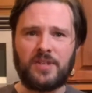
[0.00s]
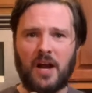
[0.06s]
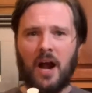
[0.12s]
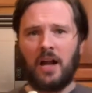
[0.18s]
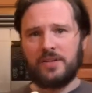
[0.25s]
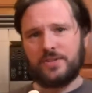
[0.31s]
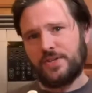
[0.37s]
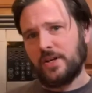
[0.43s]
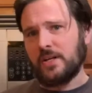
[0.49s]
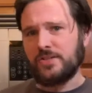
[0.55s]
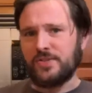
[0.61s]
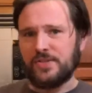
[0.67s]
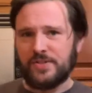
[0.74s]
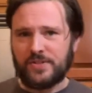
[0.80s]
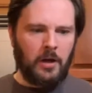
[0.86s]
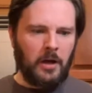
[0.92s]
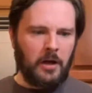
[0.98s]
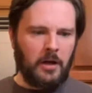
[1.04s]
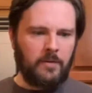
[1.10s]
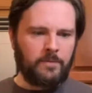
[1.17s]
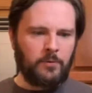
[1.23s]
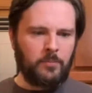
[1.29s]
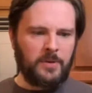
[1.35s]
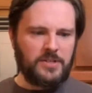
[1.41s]
hot sauces. Uh,
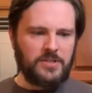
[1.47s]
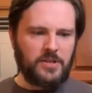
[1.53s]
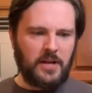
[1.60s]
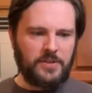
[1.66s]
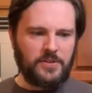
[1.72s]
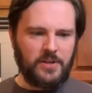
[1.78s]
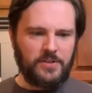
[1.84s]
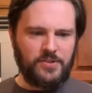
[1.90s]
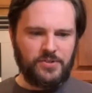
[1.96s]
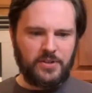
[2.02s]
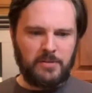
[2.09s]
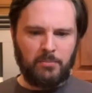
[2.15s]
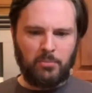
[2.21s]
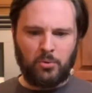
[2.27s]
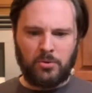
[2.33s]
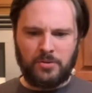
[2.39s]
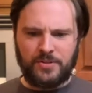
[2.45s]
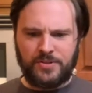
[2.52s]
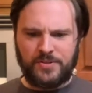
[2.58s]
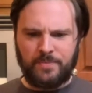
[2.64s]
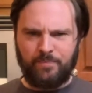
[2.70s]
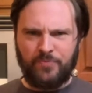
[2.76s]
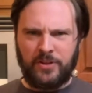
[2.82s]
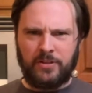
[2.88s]
fruit-based hot sauces on the
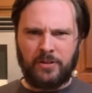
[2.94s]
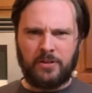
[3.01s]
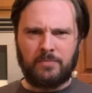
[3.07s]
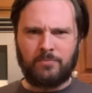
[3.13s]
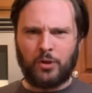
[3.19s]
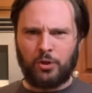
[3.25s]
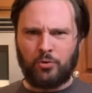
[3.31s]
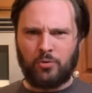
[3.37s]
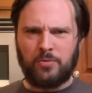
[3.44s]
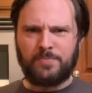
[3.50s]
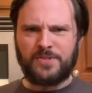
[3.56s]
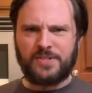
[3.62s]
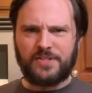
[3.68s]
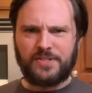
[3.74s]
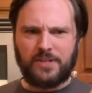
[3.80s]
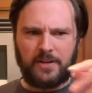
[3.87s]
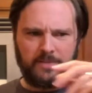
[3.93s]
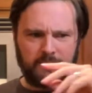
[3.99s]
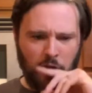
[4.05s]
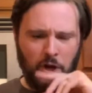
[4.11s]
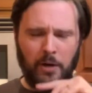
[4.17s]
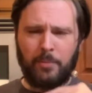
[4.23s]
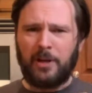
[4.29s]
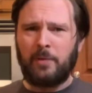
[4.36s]
boards and the, the groups and stuff
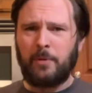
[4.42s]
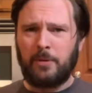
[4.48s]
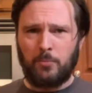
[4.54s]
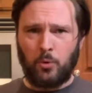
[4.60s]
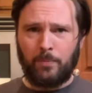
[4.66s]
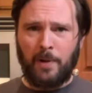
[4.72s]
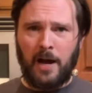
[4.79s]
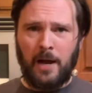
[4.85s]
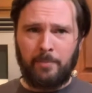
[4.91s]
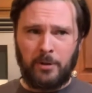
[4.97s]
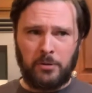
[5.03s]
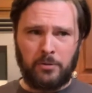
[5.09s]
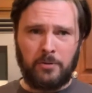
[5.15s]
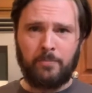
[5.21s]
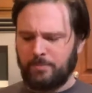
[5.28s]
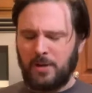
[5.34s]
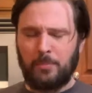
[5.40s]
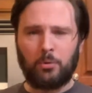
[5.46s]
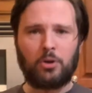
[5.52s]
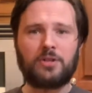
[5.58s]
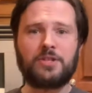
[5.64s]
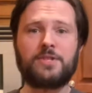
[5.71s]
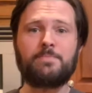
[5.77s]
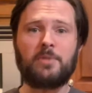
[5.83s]
are becoming more popular and people
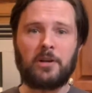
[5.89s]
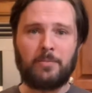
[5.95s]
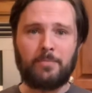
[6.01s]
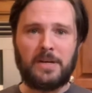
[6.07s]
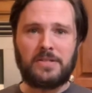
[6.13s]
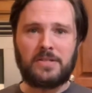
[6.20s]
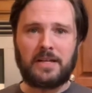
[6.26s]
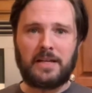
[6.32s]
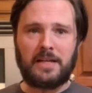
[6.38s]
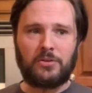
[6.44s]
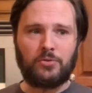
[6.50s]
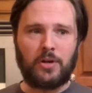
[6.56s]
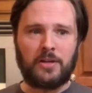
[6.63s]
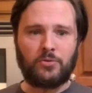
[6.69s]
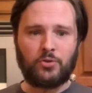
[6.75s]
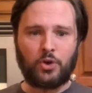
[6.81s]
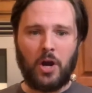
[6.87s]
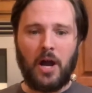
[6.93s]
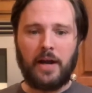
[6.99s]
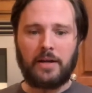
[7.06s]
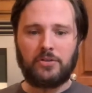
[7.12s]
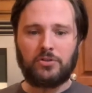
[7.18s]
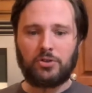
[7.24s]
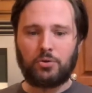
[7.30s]
are experimenting and, and
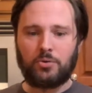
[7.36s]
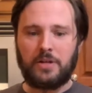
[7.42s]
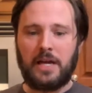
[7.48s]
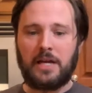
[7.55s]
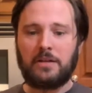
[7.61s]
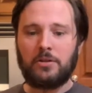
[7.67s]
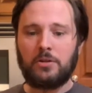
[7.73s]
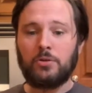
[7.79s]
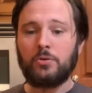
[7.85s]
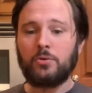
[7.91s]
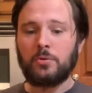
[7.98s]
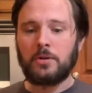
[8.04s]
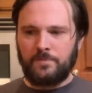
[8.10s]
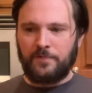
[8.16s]
trying to create new